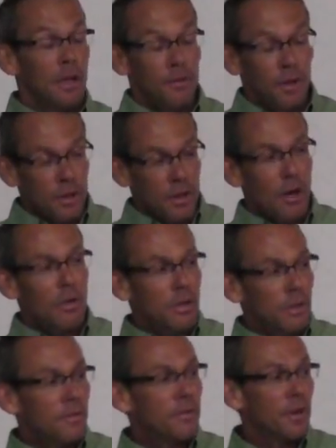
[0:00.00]
If you can go
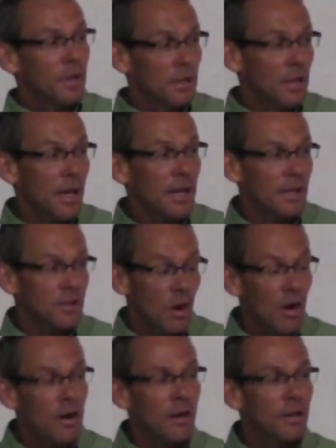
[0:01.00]
gluten-free, good luck. It's
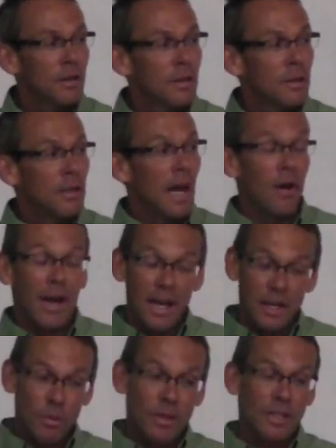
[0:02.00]
hard. Now,
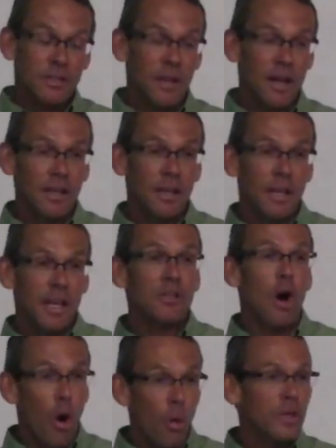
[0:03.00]
anyone that's done it
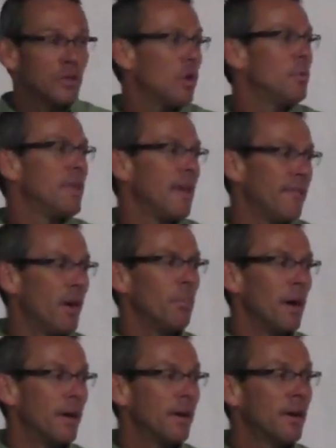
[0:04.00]
has always told me they
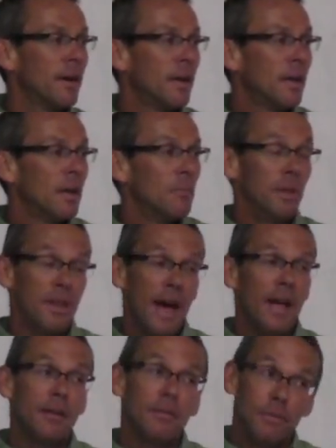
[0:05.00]
felt better. But
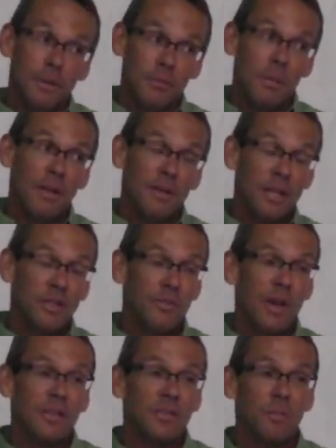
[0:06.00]
that, I mean, unless
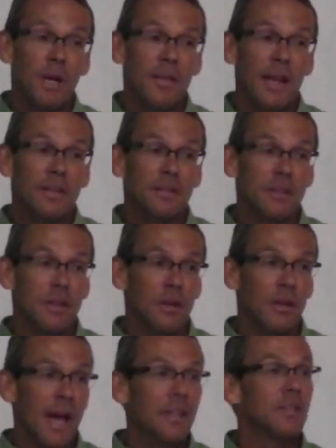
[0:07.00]
you've got somebody that's, you
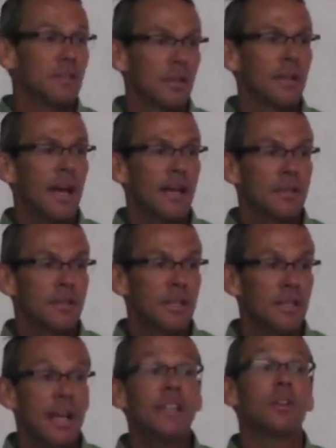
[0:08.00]
know, has a celiac
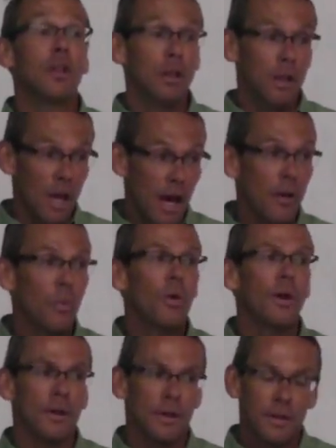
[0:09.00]
disease, that's a lot of
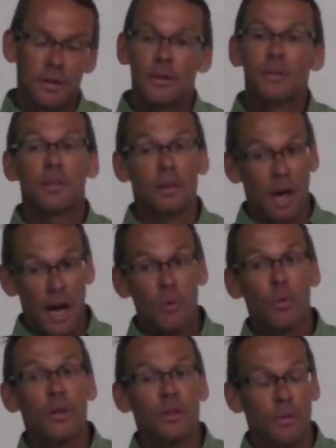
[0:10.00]
work. It's yeah. a lot
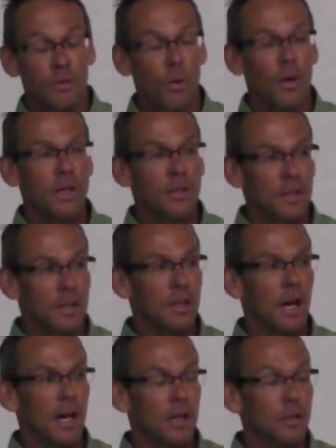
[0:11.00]
of work to avoid
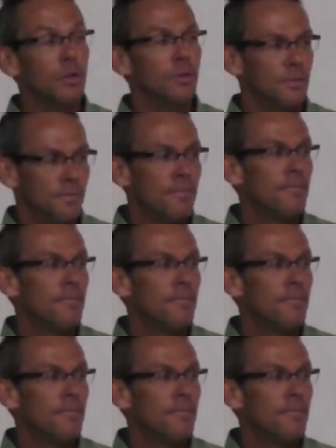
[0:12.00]
uh, gluten.